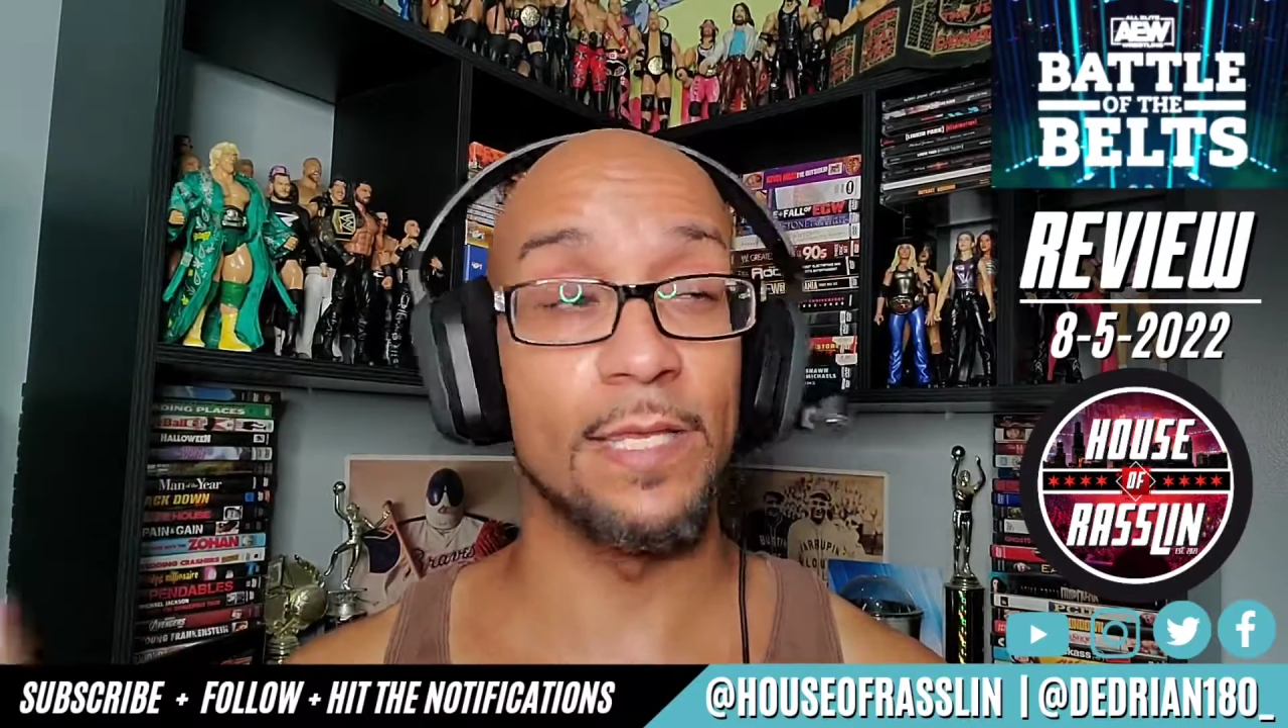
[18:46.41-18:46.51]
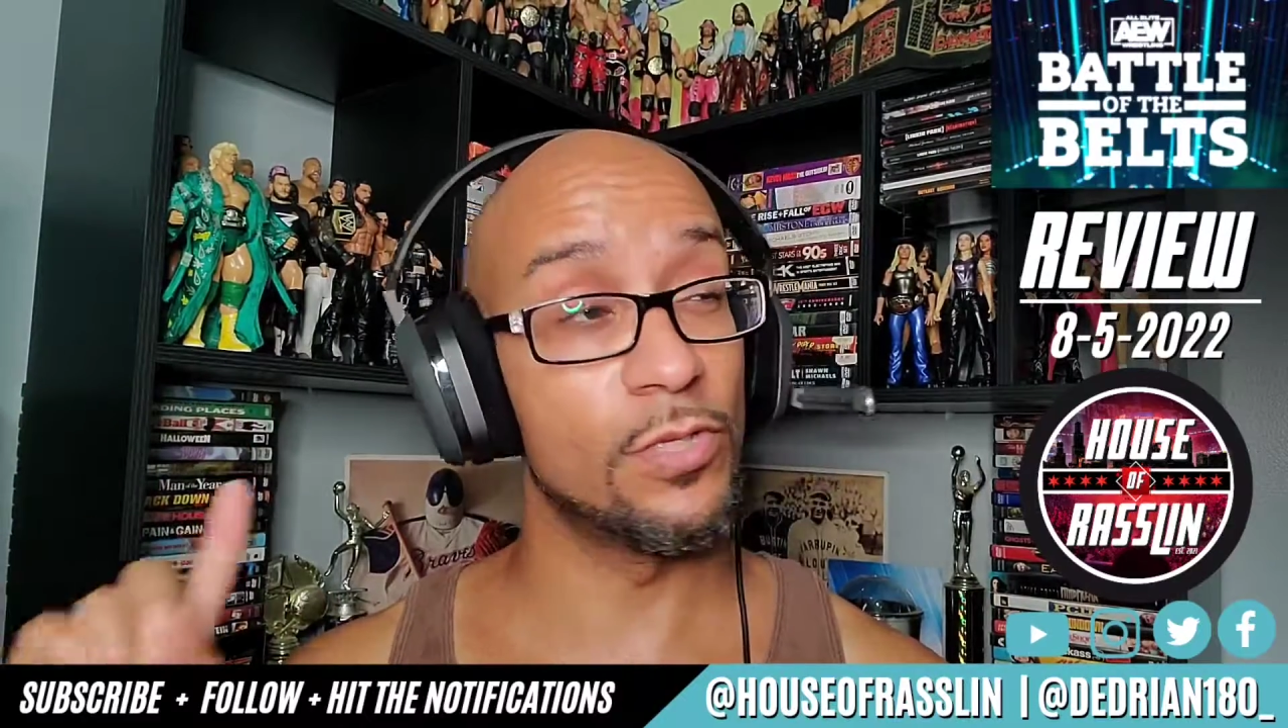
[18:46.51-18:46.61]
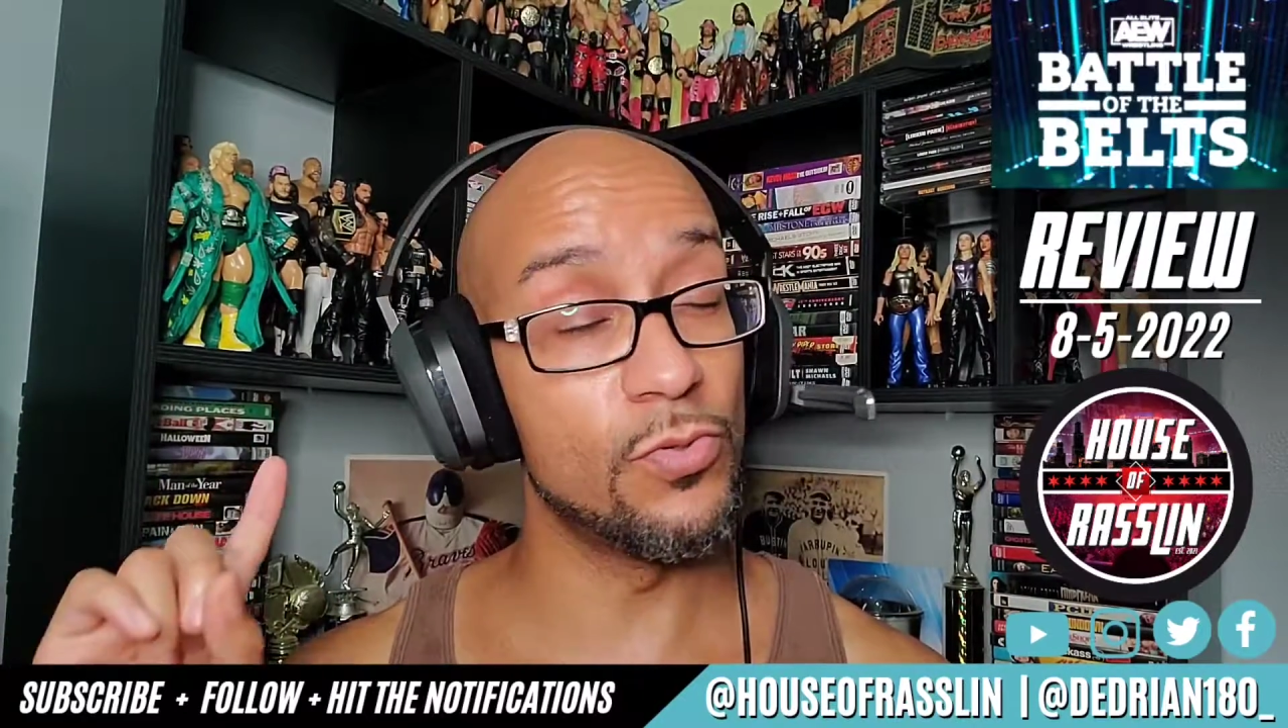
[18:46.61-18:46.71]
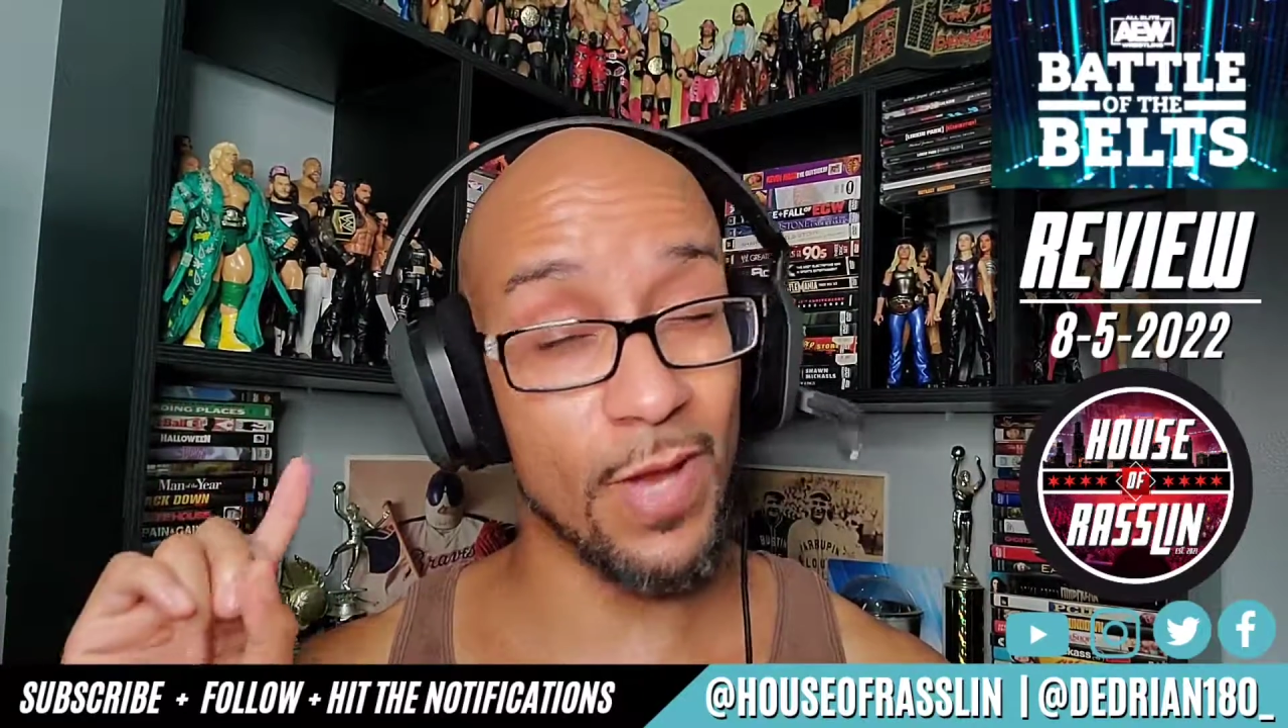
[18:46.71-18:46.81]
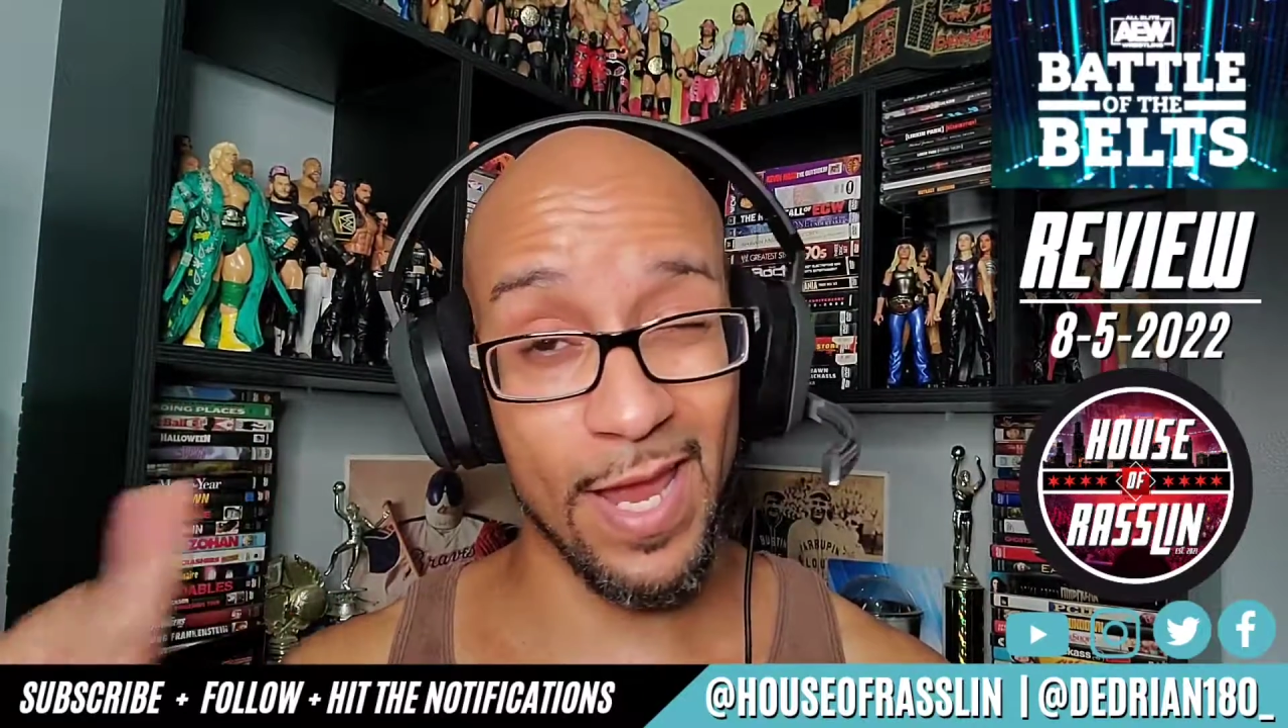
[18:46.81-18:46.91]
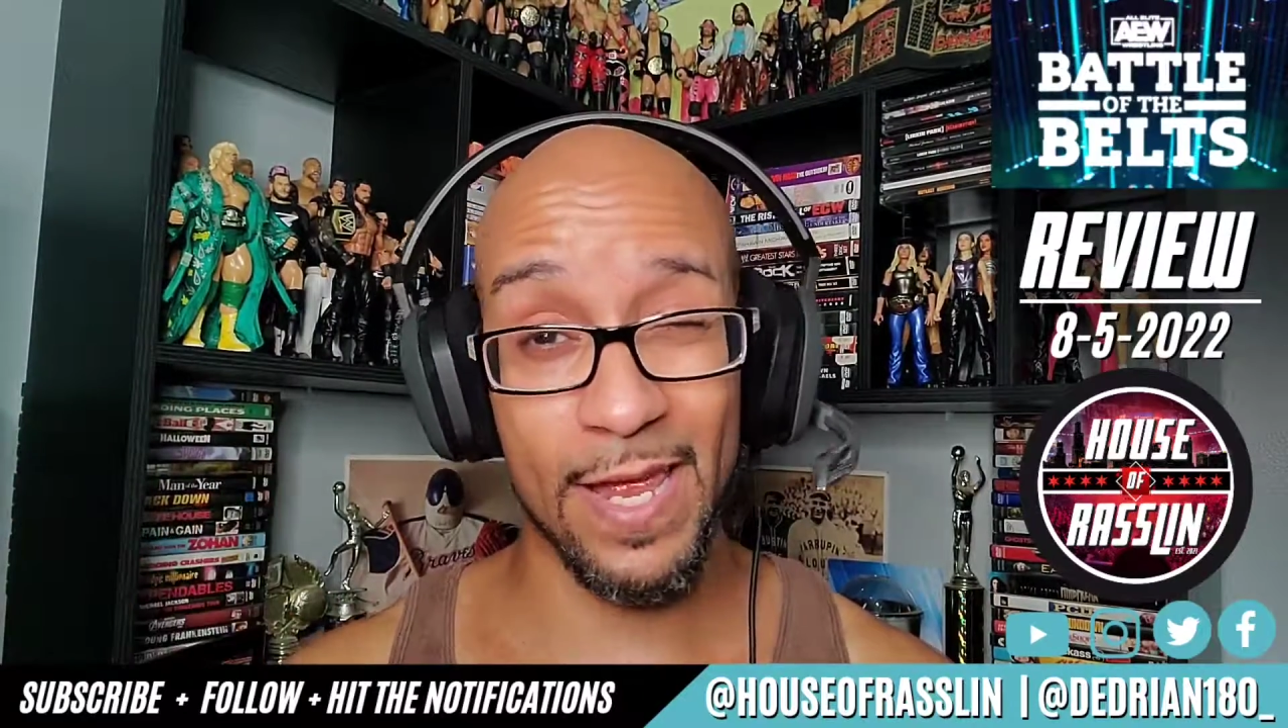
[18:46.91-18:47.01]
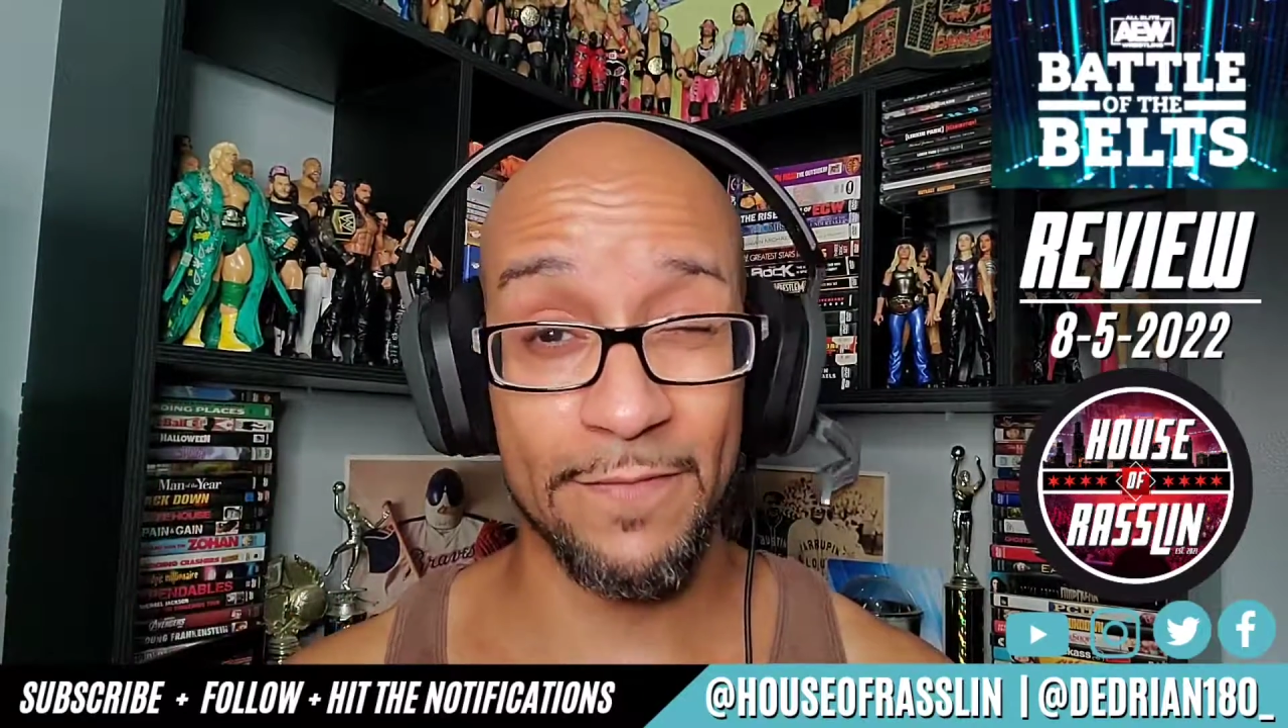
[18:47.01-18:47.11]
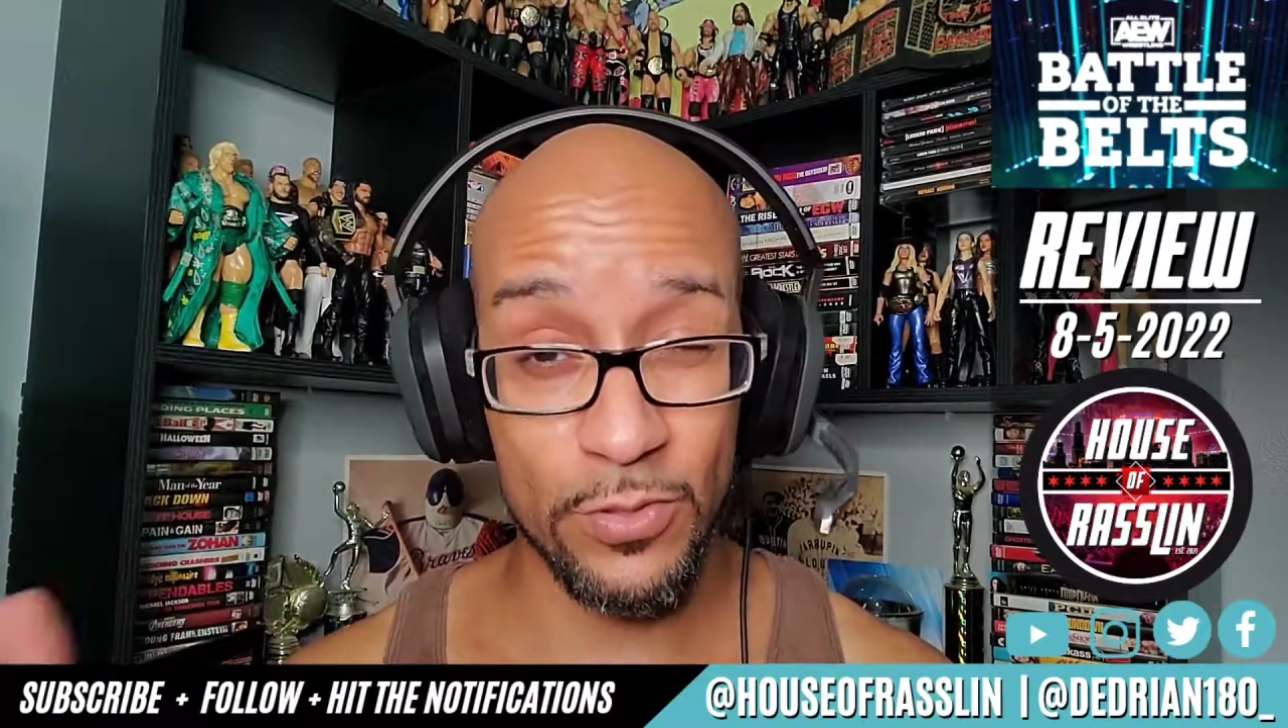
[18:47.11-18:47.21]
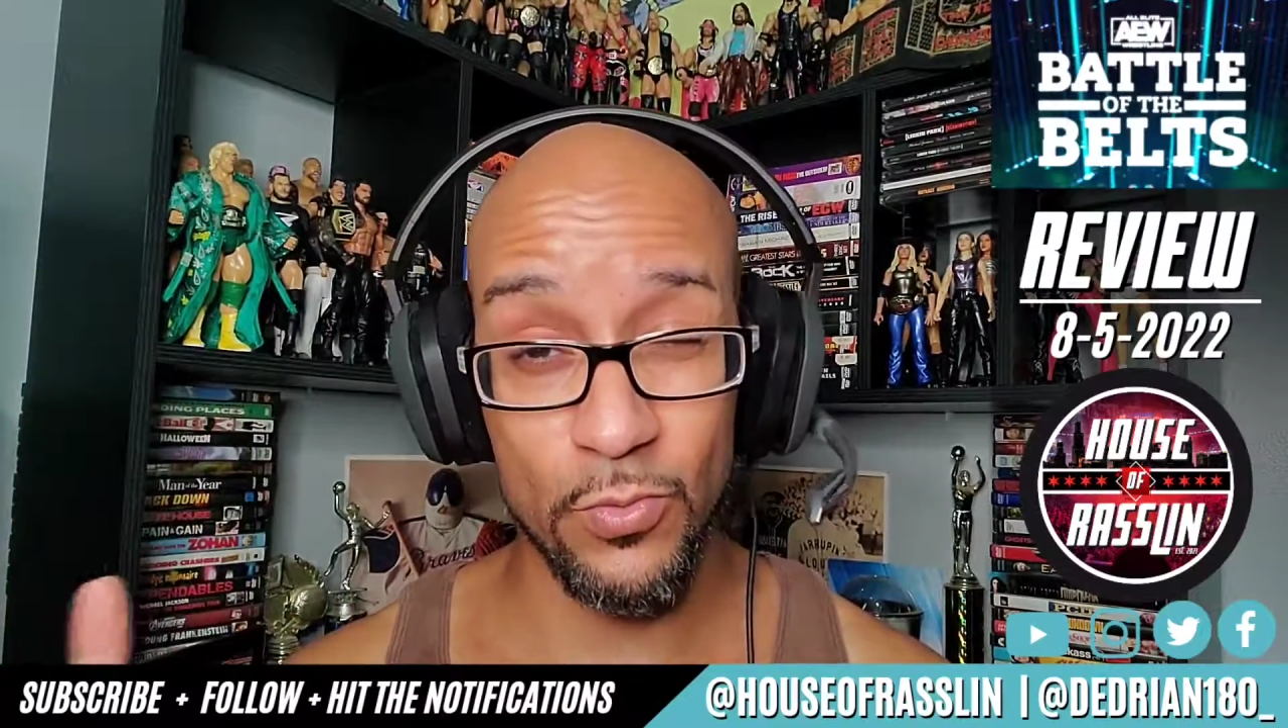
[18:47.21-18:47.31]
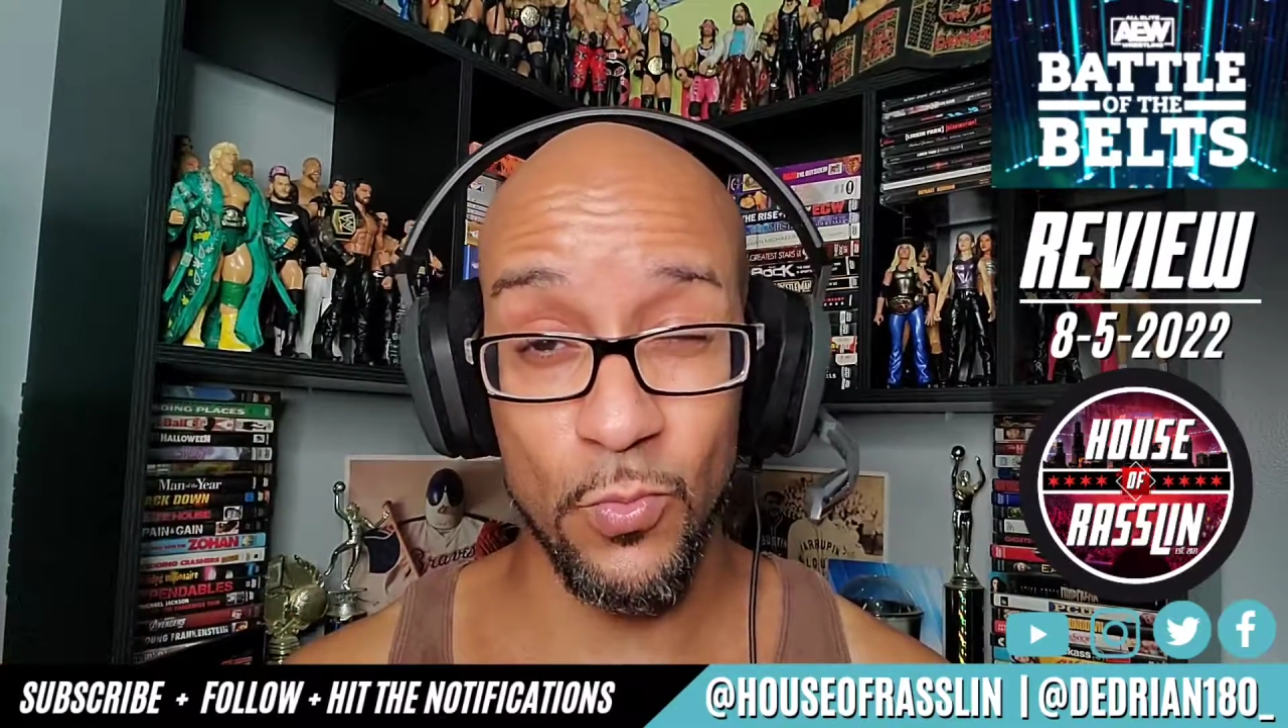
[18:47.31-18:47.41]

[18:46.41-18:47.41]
you have to